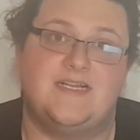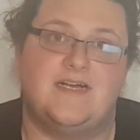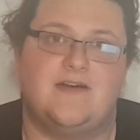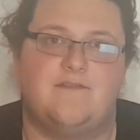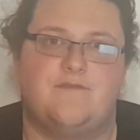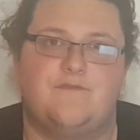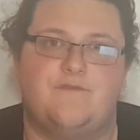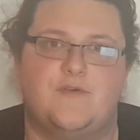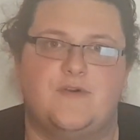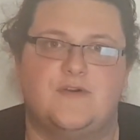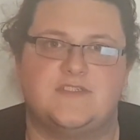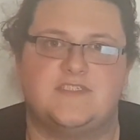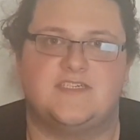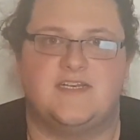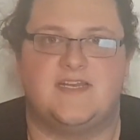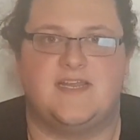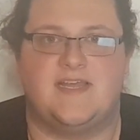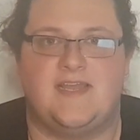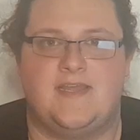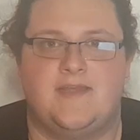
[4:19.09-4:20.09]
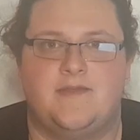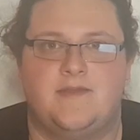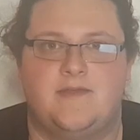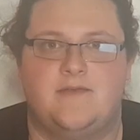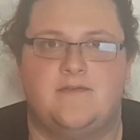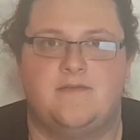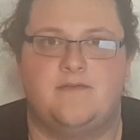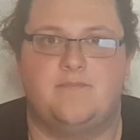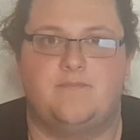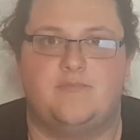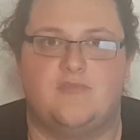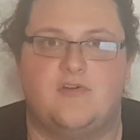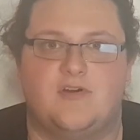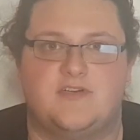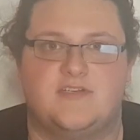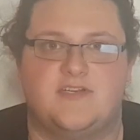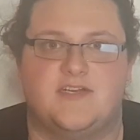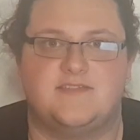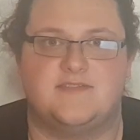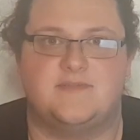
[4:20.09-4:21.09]
unfortunately,
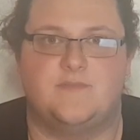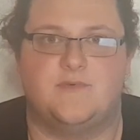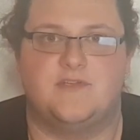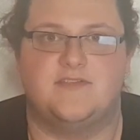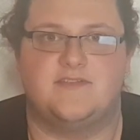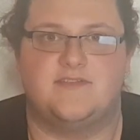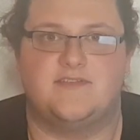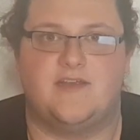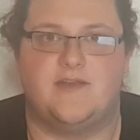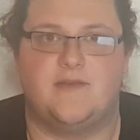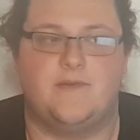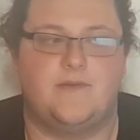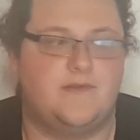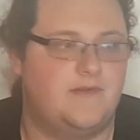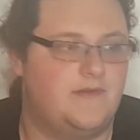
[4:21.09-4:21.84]
Brock doesn't want to.